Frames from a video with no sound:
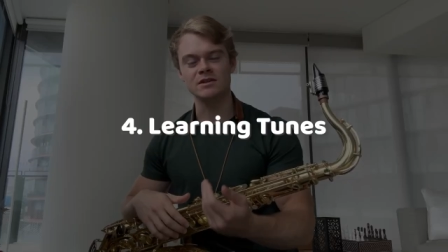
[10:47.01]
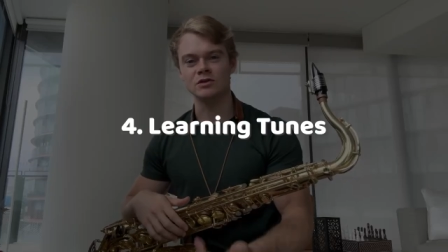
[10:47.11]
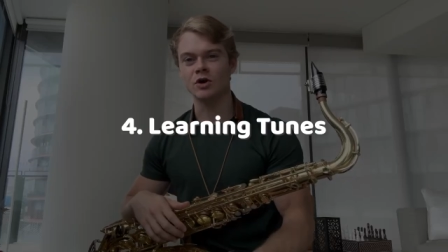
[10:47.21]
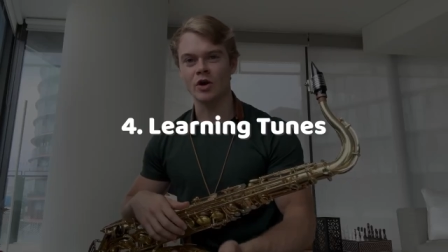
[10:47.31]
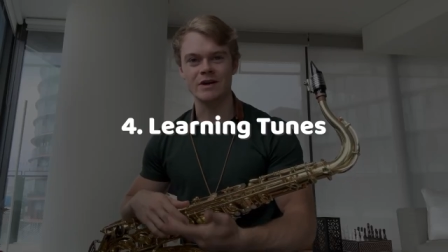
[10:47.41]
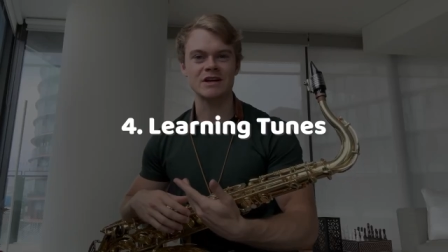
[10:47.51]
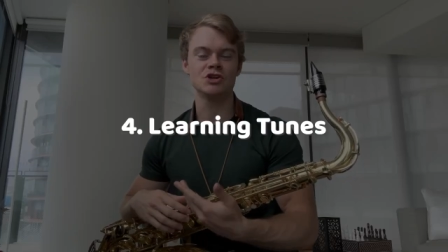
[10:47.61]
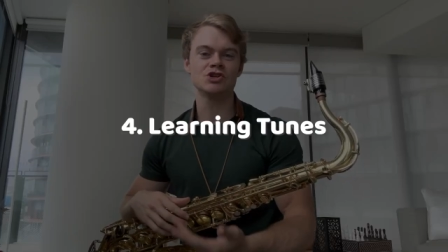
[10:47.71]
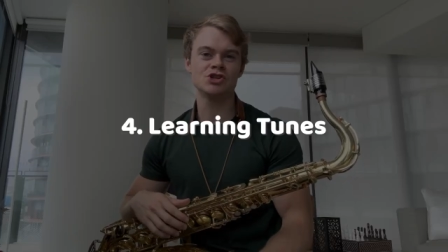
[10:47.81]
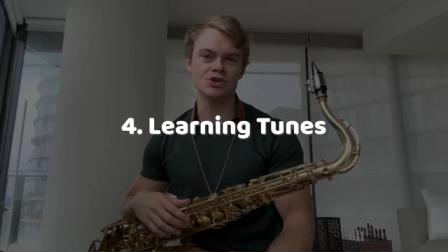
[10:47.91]
learning
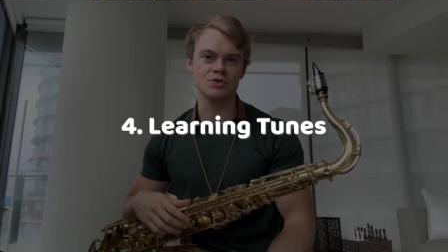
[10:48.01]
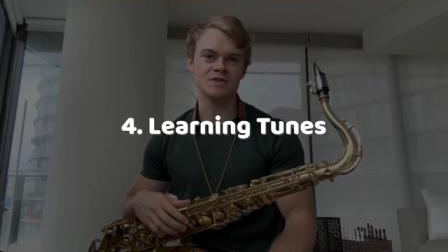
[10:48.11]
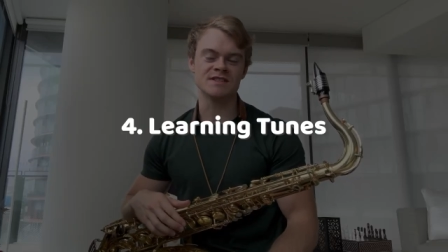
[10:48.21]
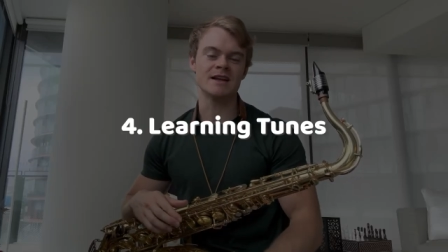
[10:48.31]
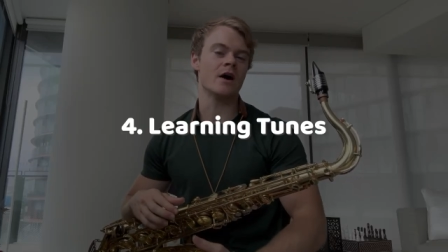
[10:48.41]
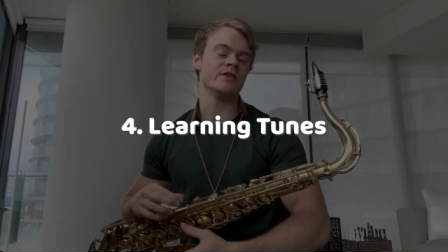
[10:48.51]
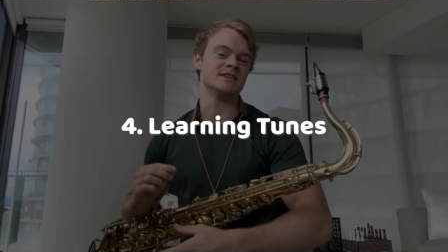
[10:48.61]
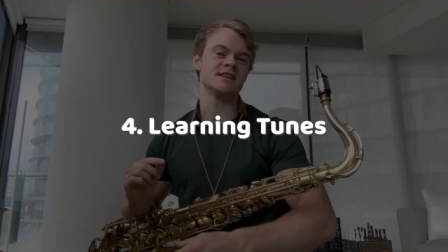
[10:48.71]
tunes. Now, there's